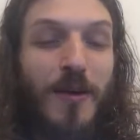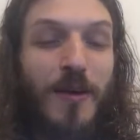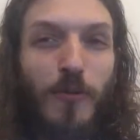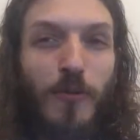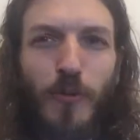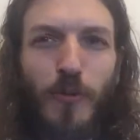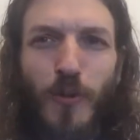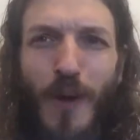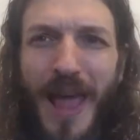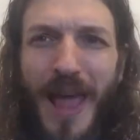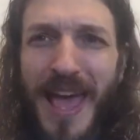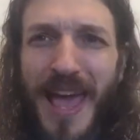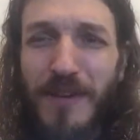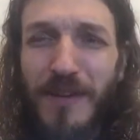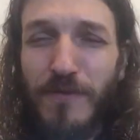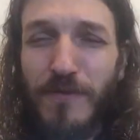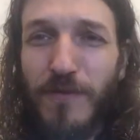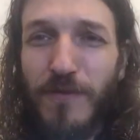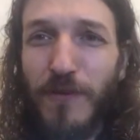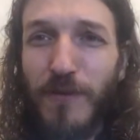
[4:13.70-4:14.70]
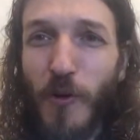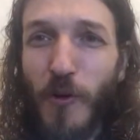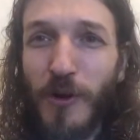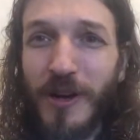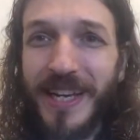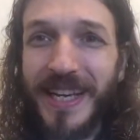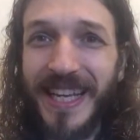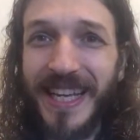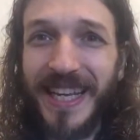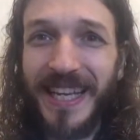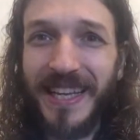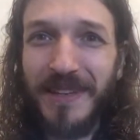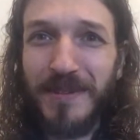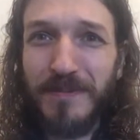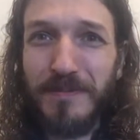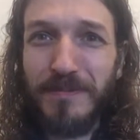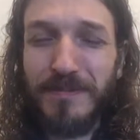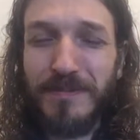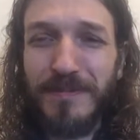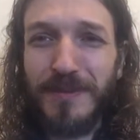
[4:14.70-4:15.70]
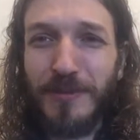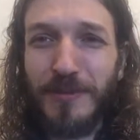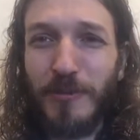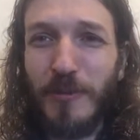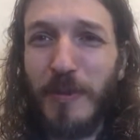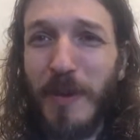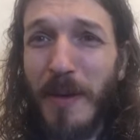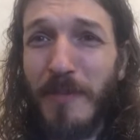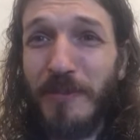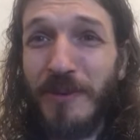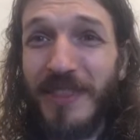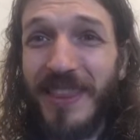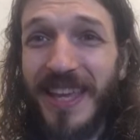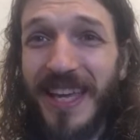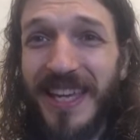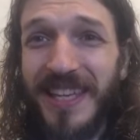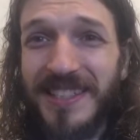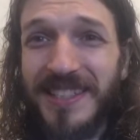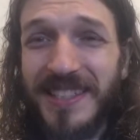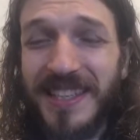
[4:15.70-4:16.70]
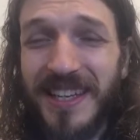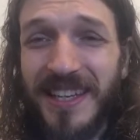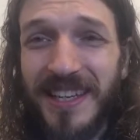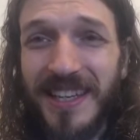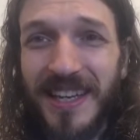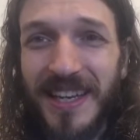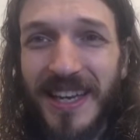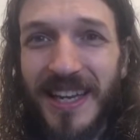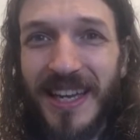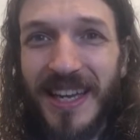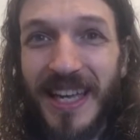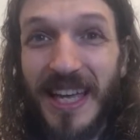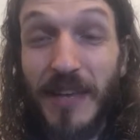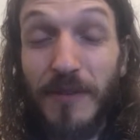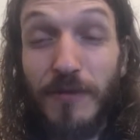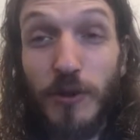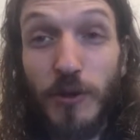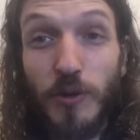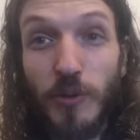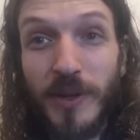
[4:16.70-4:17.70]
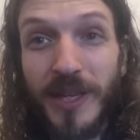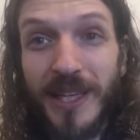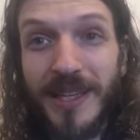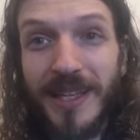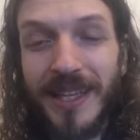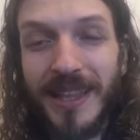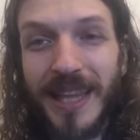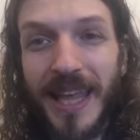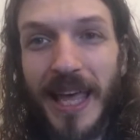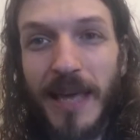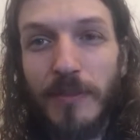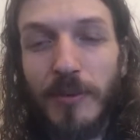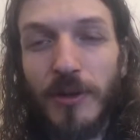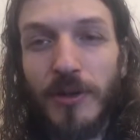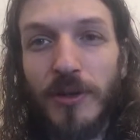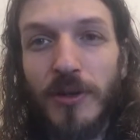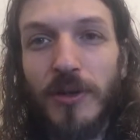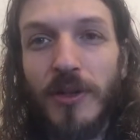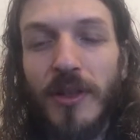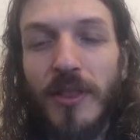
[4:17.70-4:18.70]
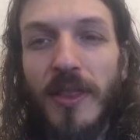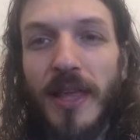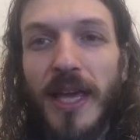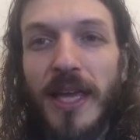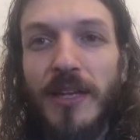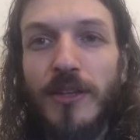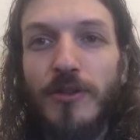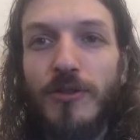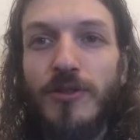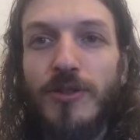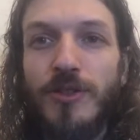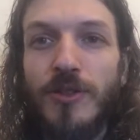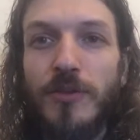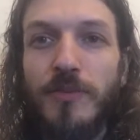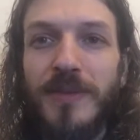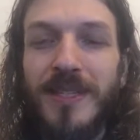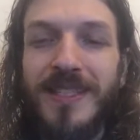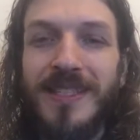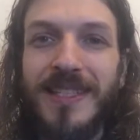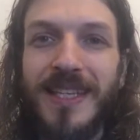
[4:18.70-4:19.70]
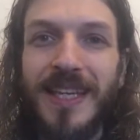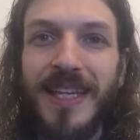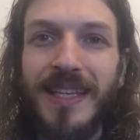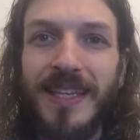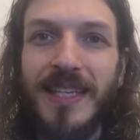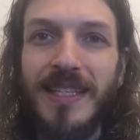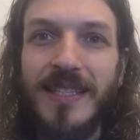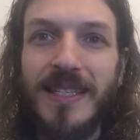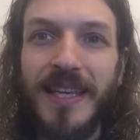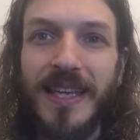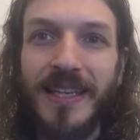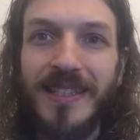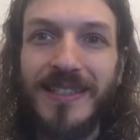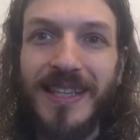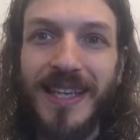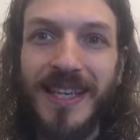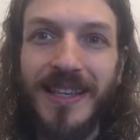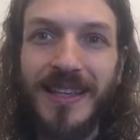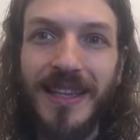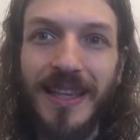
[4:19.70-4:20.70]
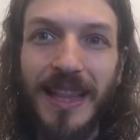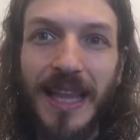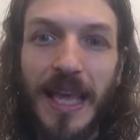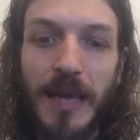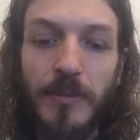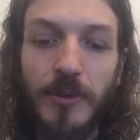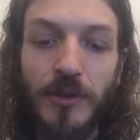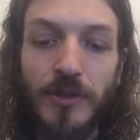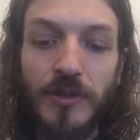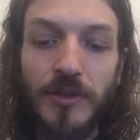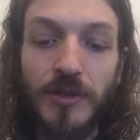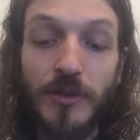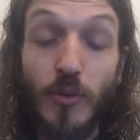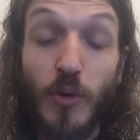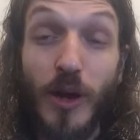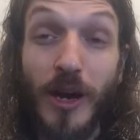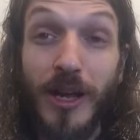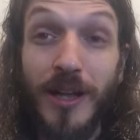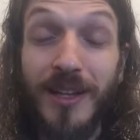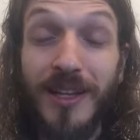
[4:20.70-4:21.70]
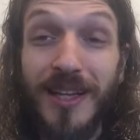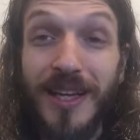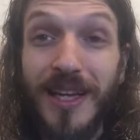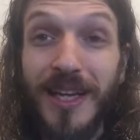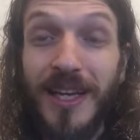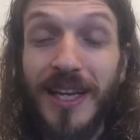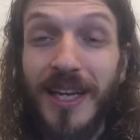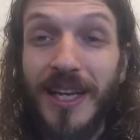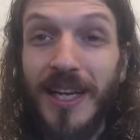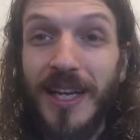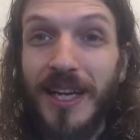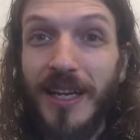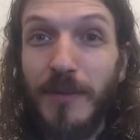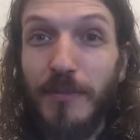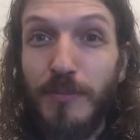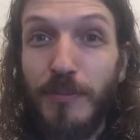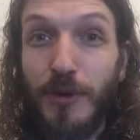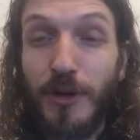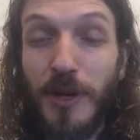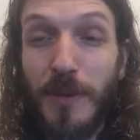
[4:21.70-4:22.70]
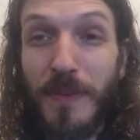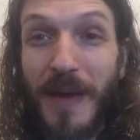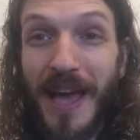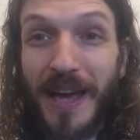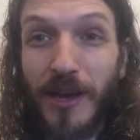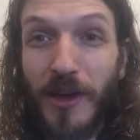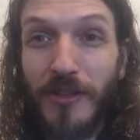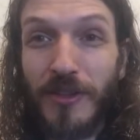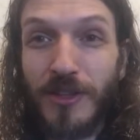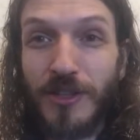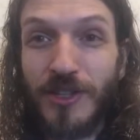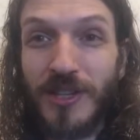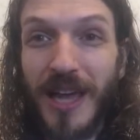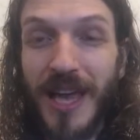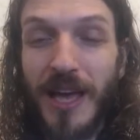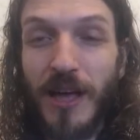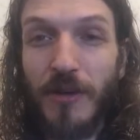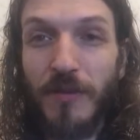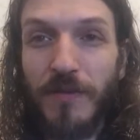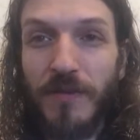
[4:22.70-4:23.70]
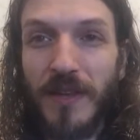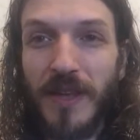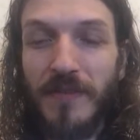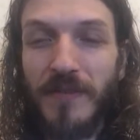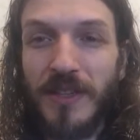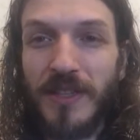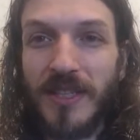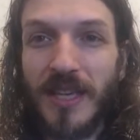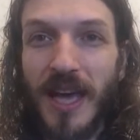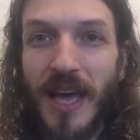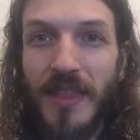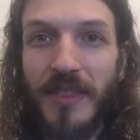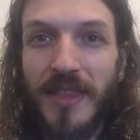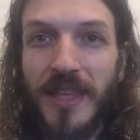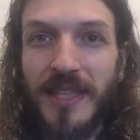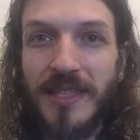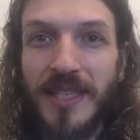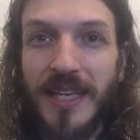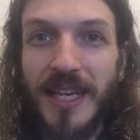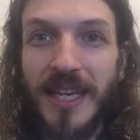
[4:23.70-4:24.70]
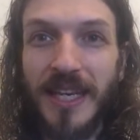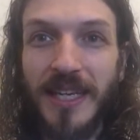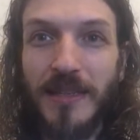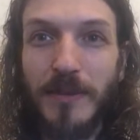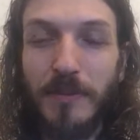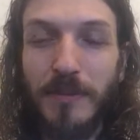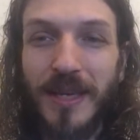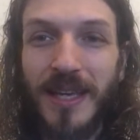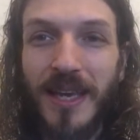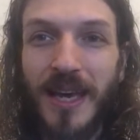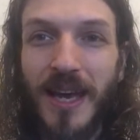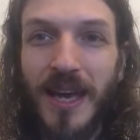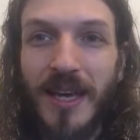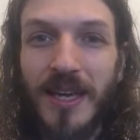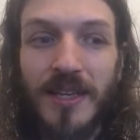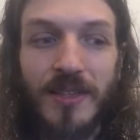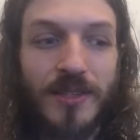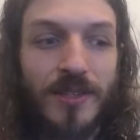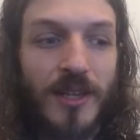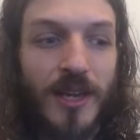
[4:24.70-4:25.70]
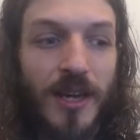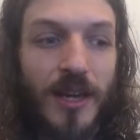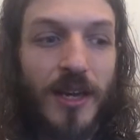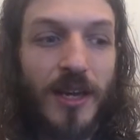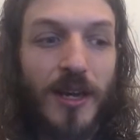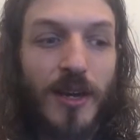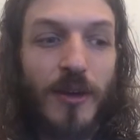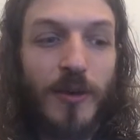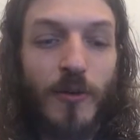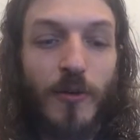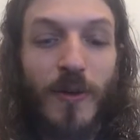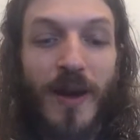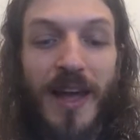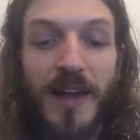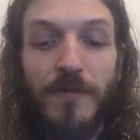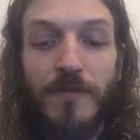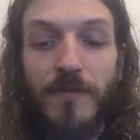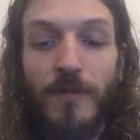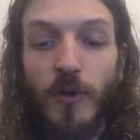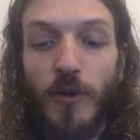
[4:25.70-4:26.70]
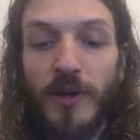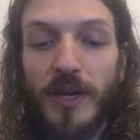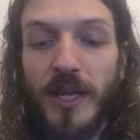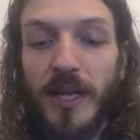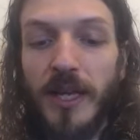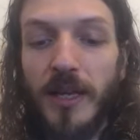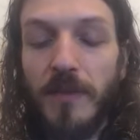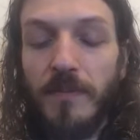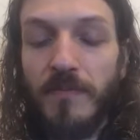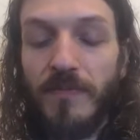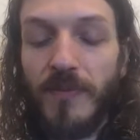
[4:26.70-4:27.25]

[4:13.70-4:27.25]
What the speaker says: Red 40. Remember this? If you read the label, then you should be seeing these things in the labels. Well, put it back on the shelf if it's got this in it. Because Red 40,